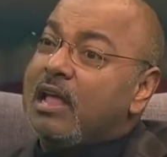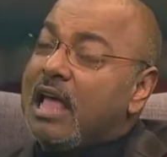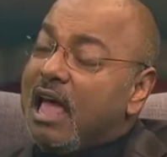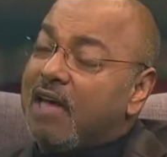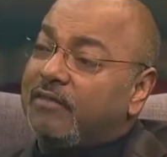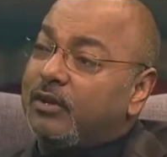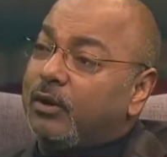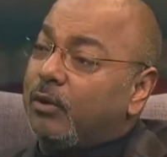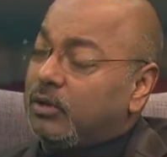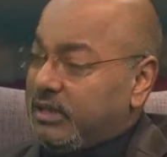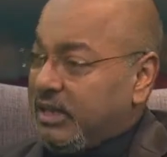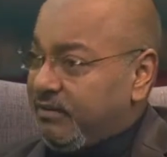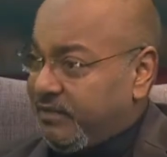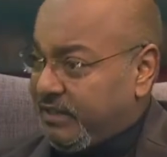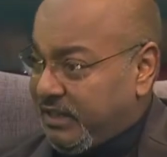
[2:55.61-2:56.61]
having your own
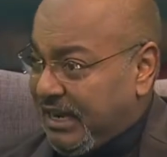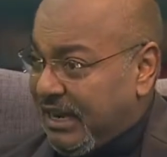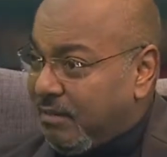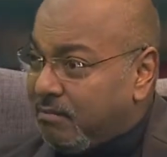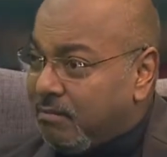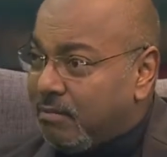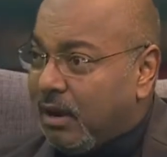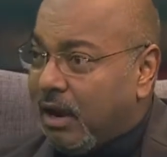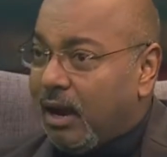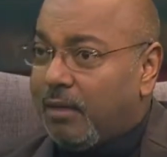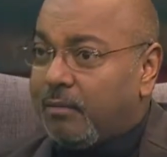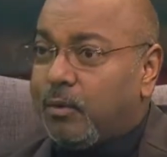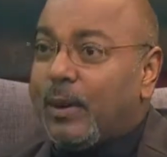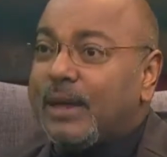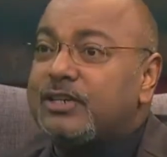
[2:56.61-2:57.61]
self-esteem
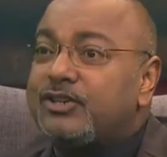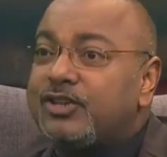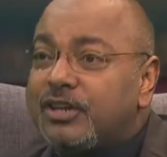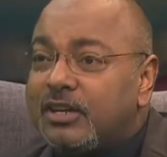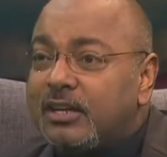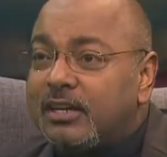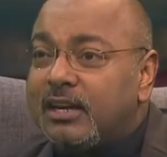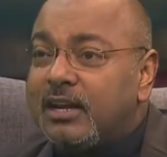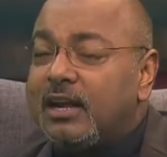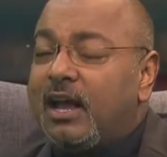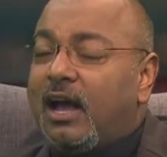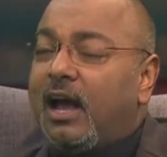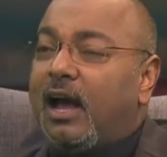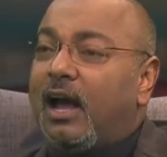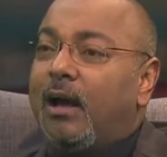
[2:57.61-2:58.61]
questioned.
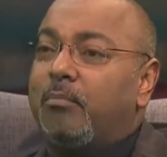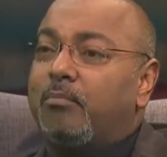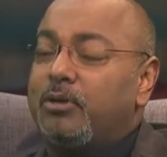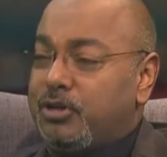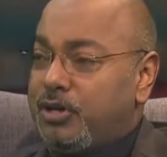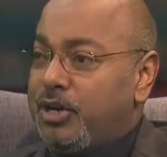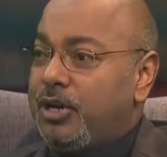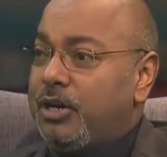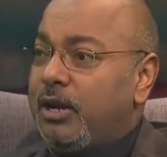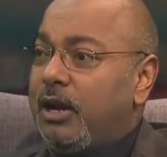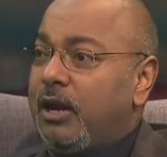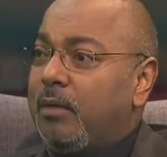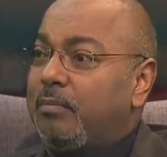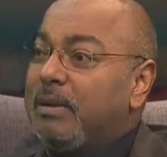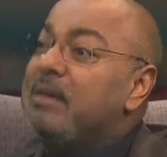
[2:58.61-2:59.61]

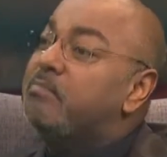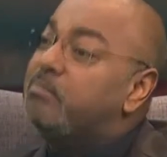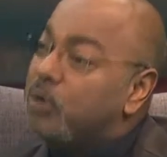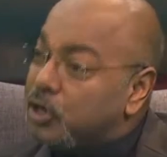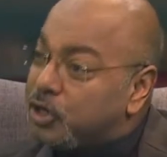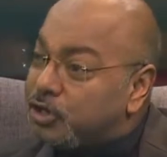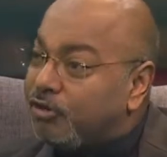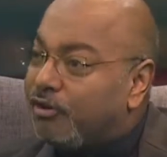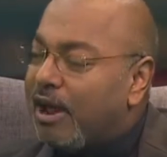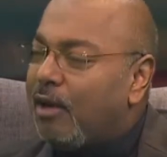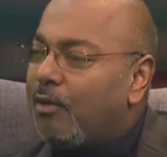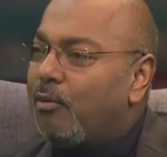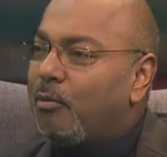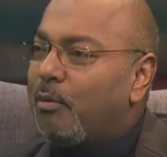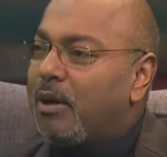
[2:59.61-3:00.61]
Being pushed
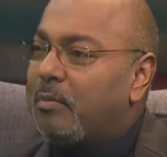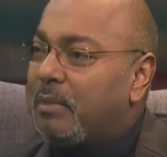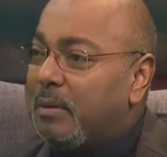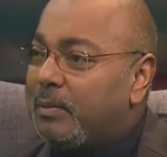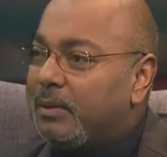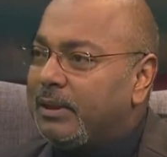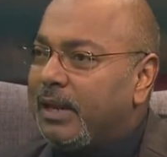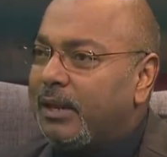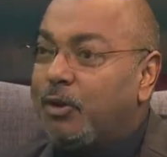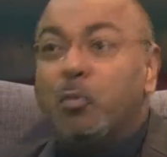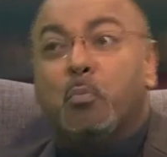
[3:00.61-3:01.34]
around by people that you